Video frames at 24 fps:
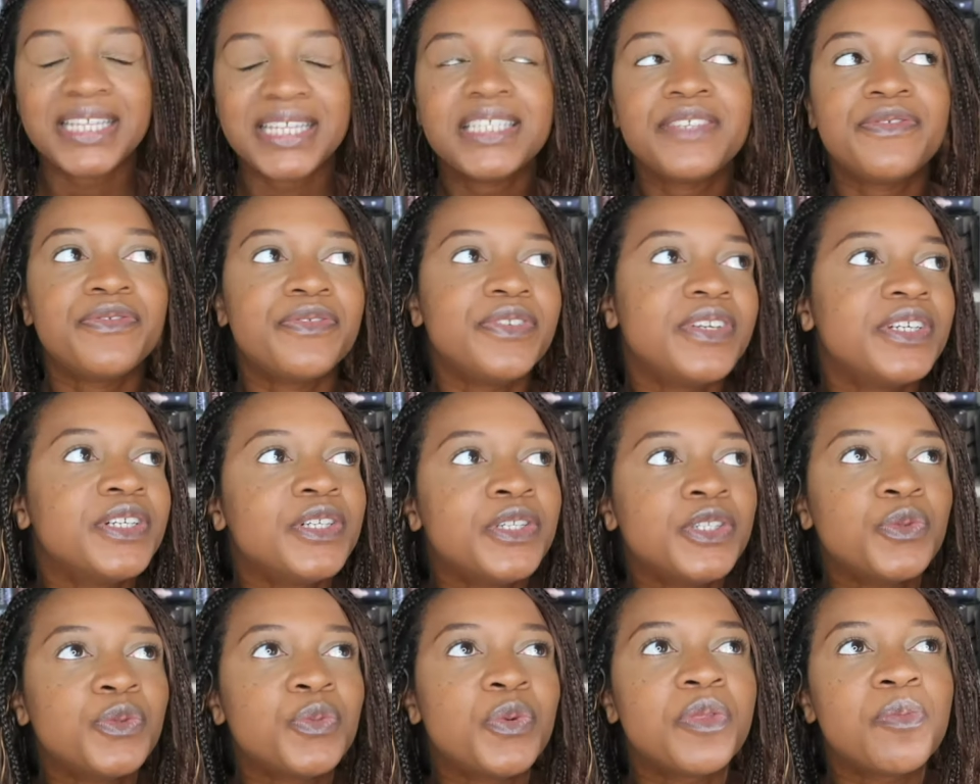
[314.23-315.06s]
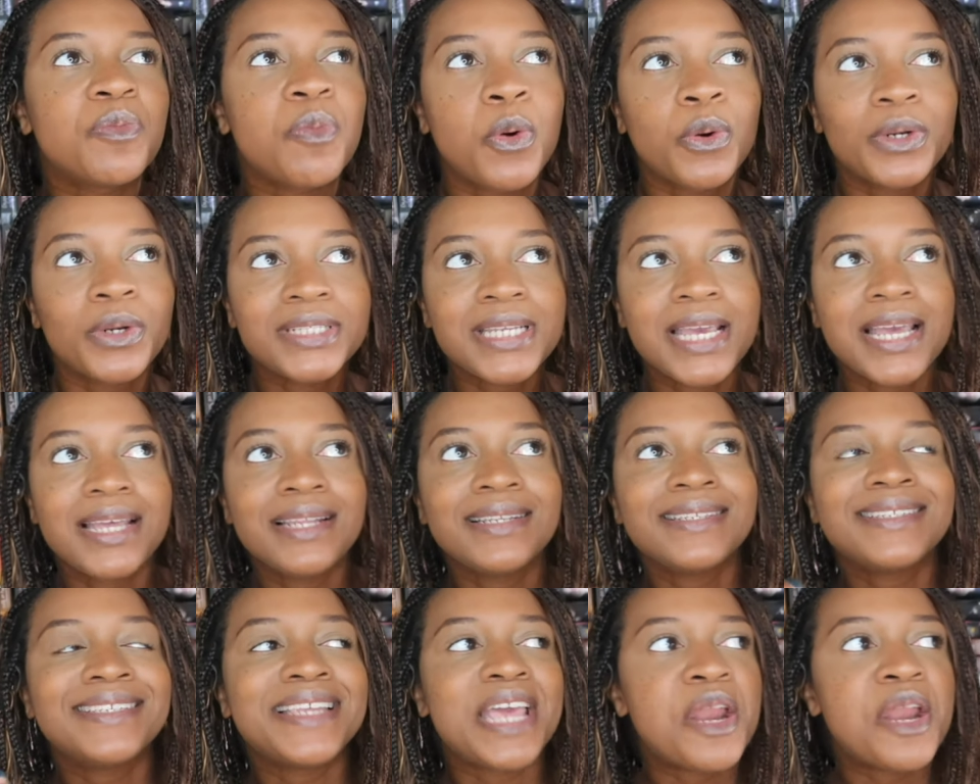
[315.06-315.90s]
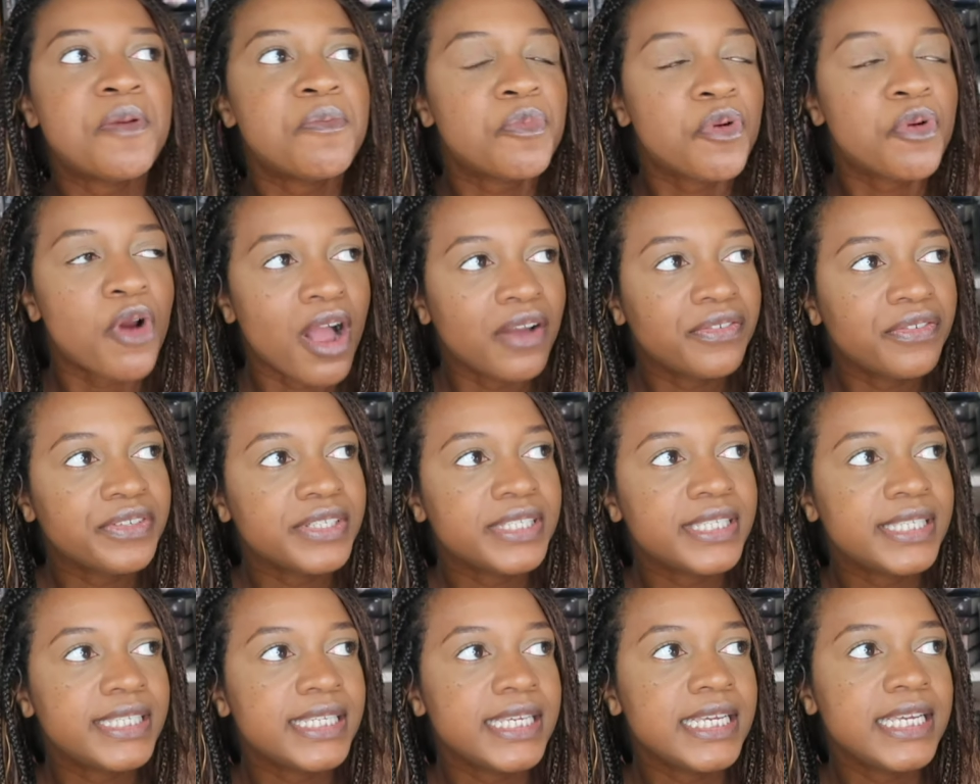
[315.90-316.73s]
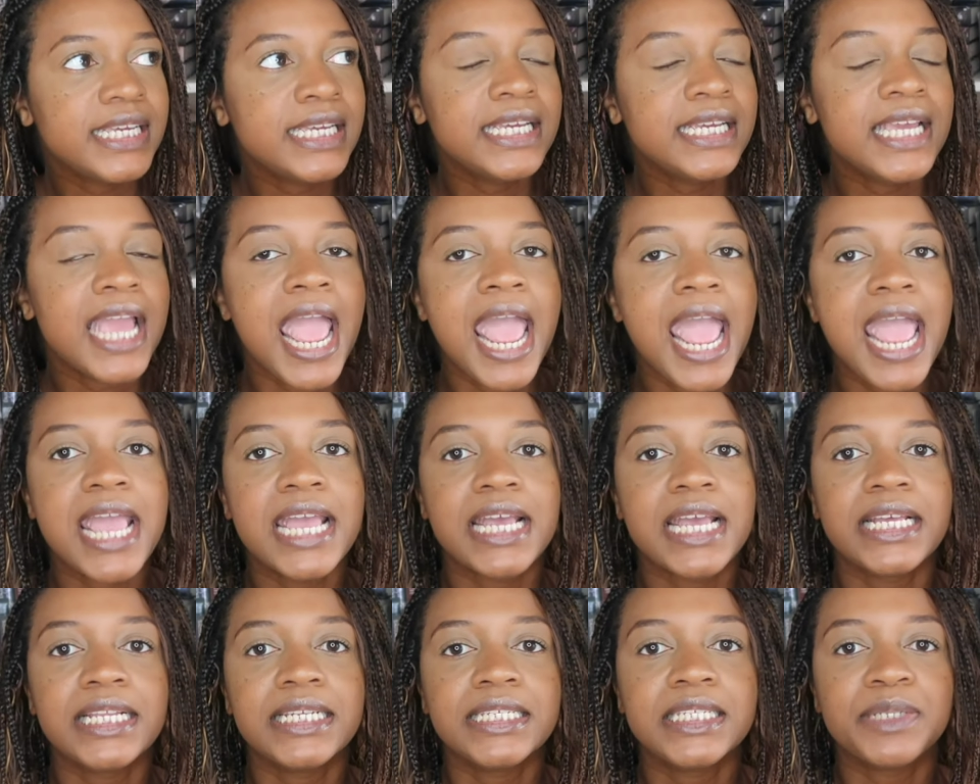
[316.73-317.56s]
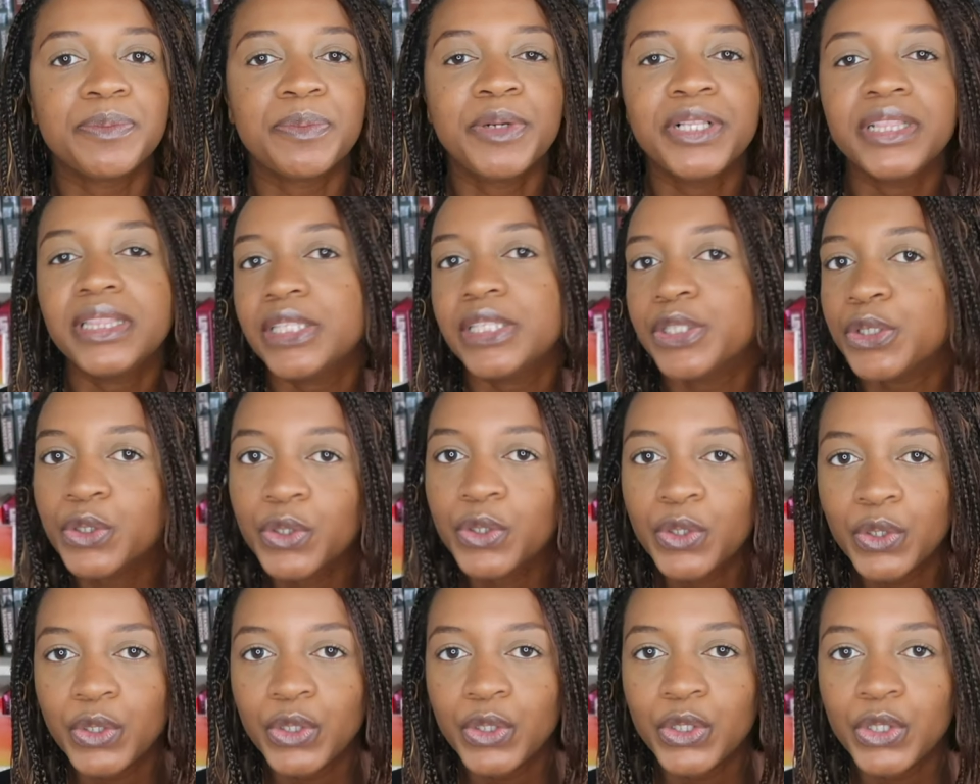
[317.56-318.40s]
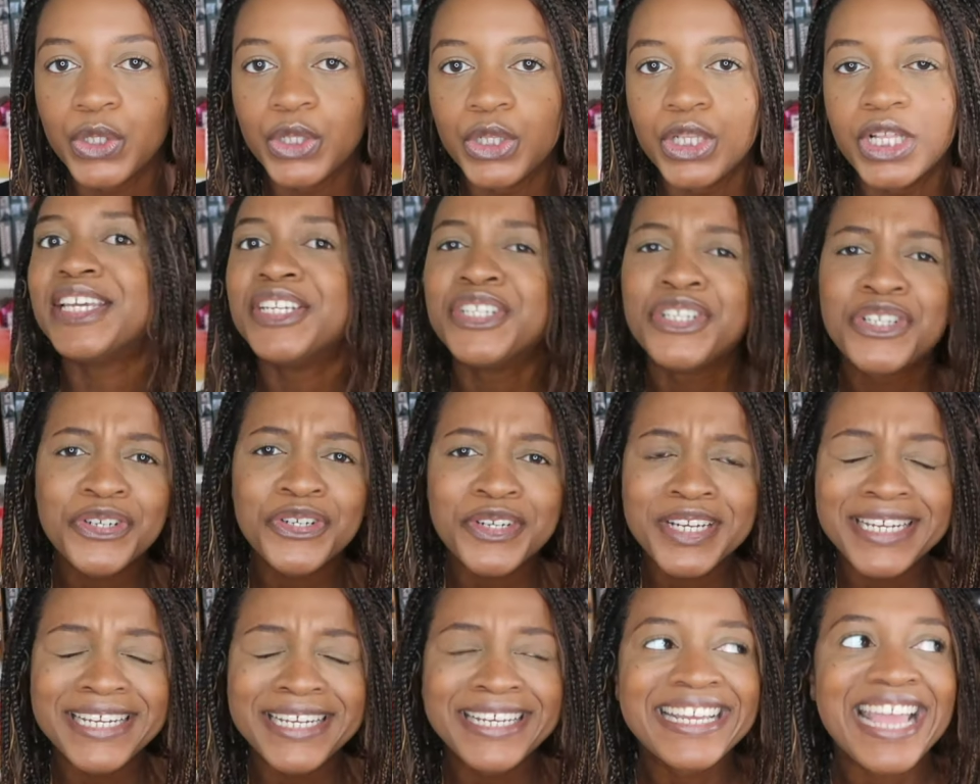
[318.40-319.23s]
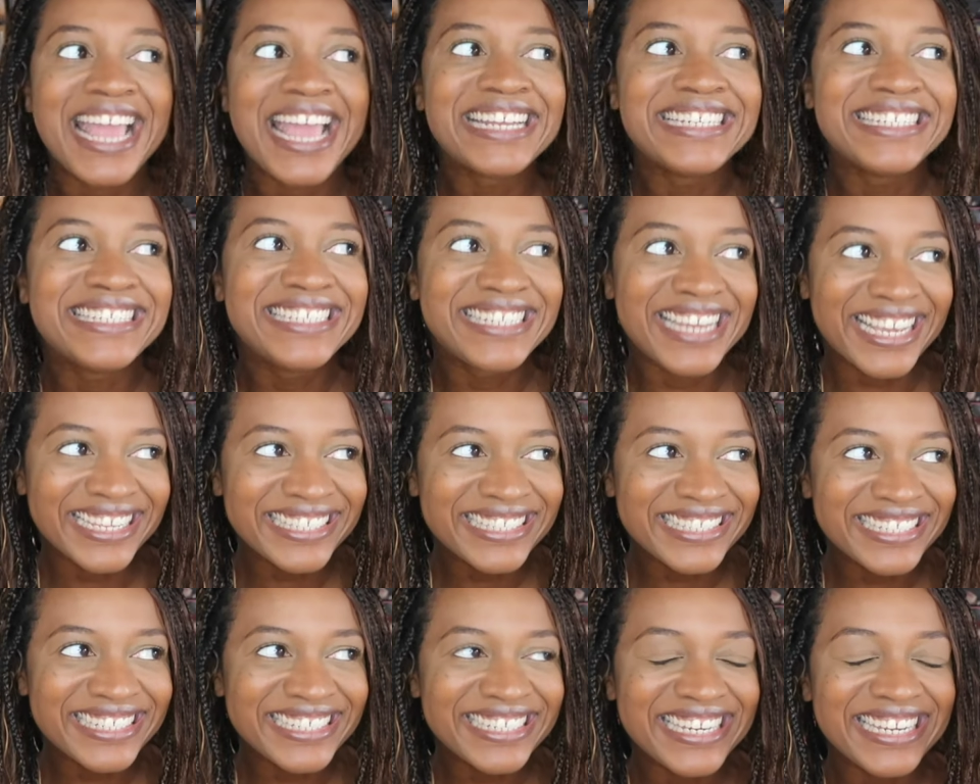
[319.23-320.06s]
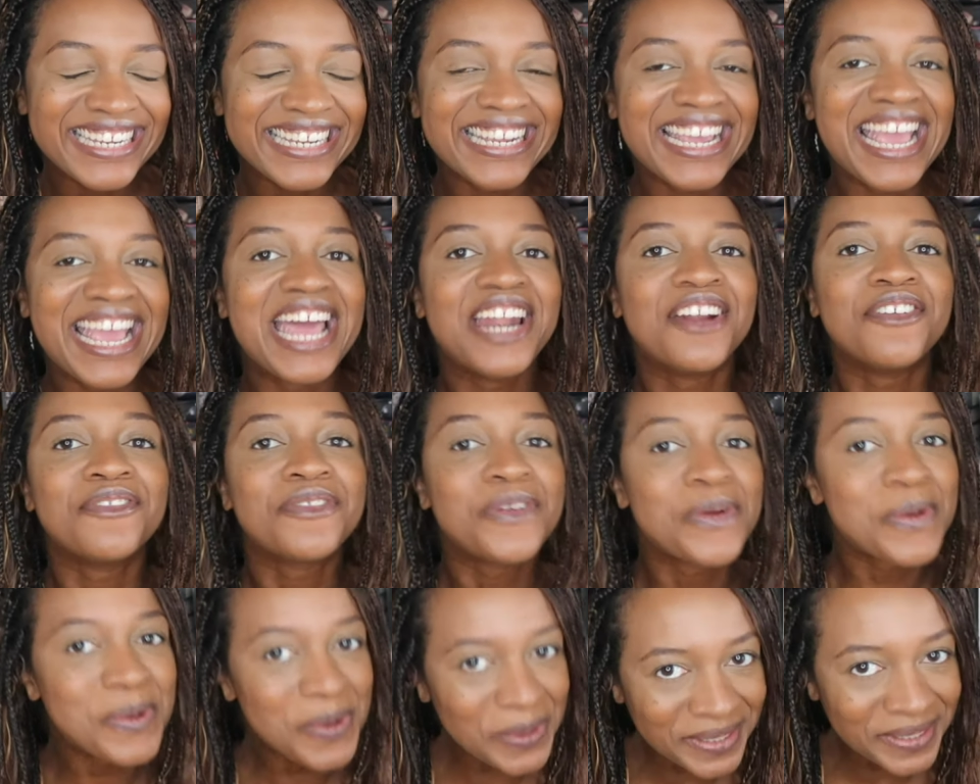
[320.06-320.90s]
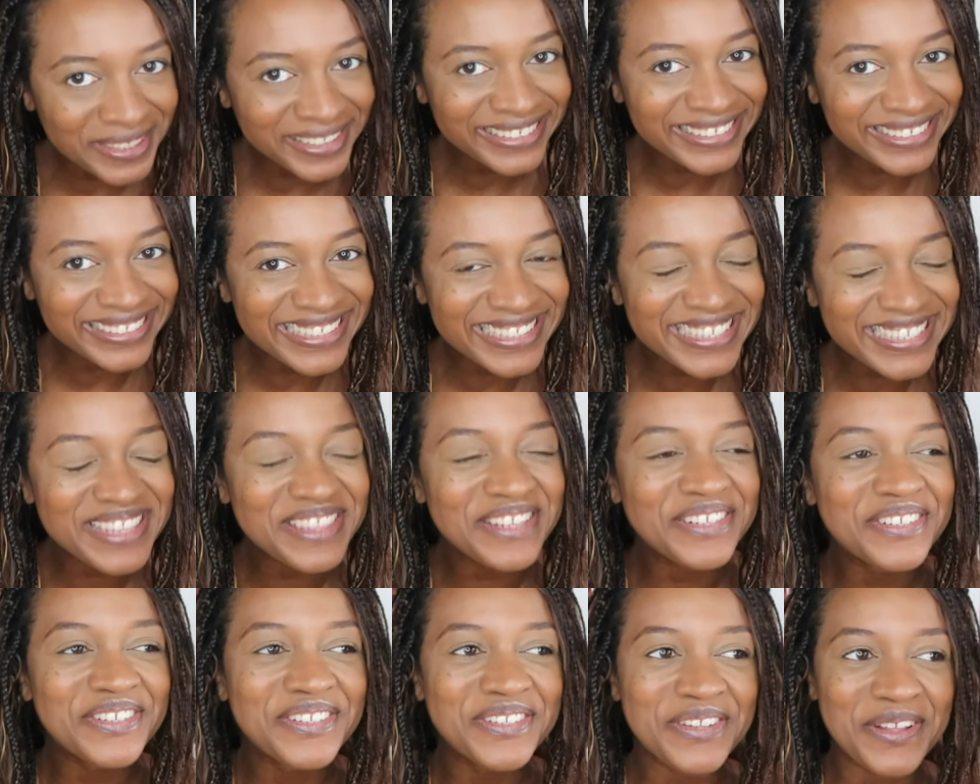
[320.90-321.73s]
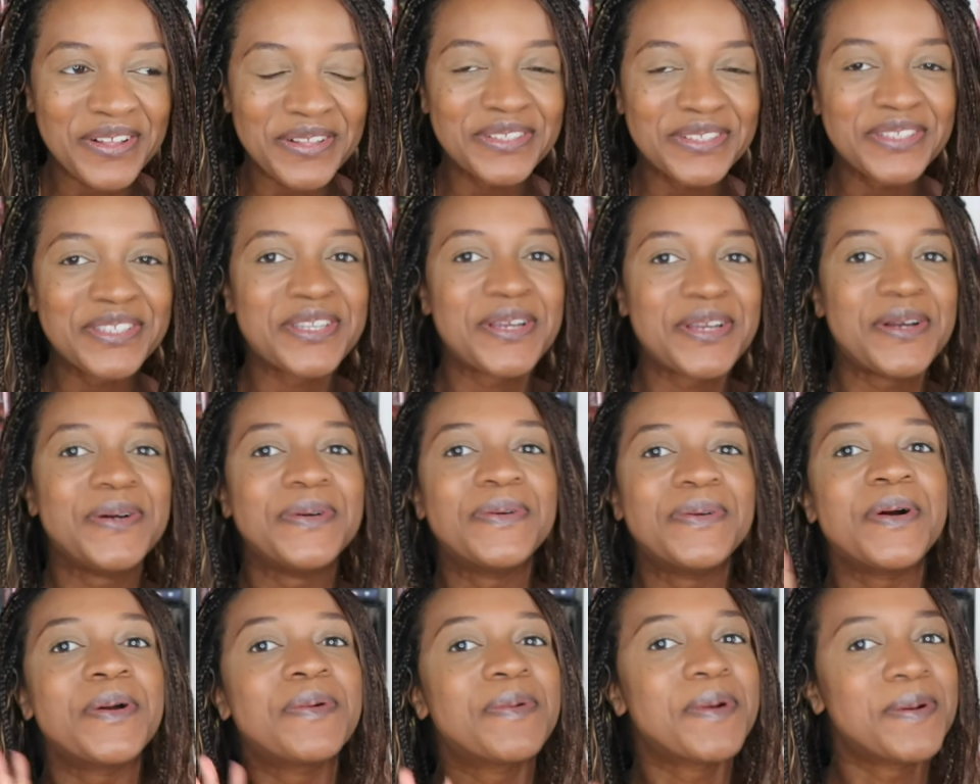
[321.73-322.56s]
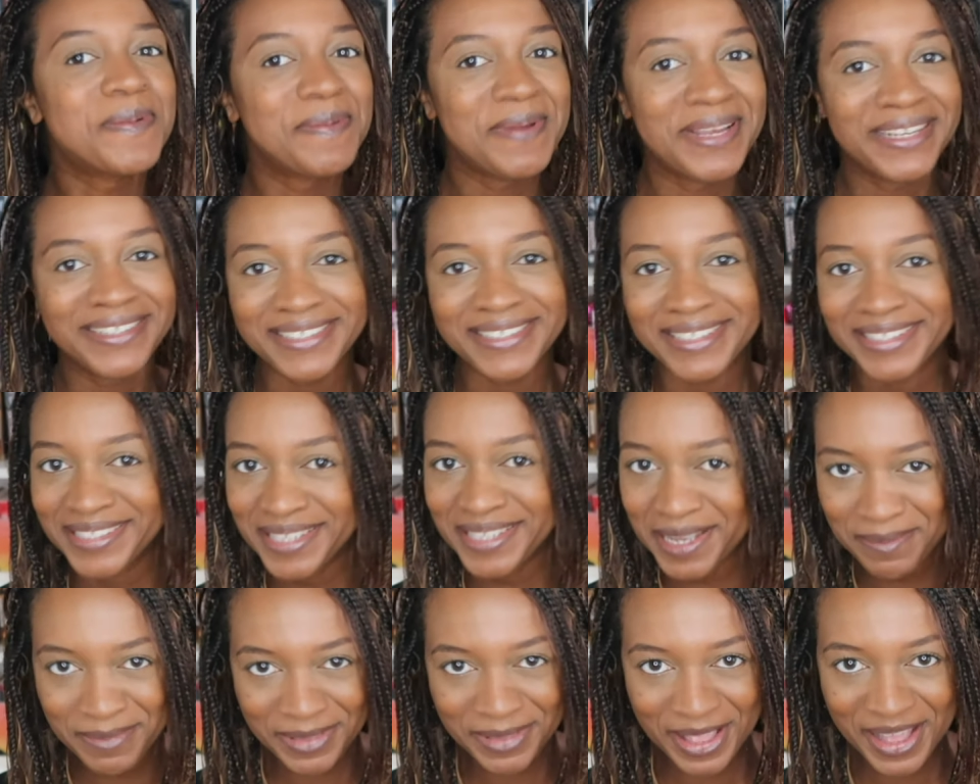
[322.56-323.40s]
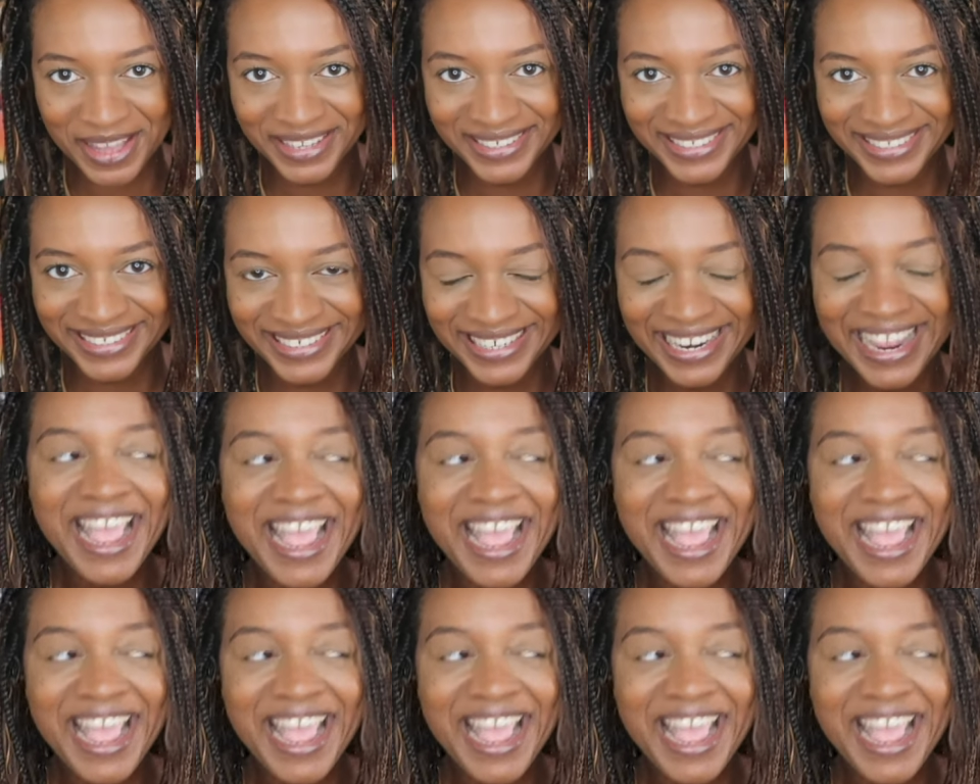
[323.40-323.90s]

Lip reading: It's filled with portent and prophecy and political intrigue and destiny, and of course, there's also a romantic subplot.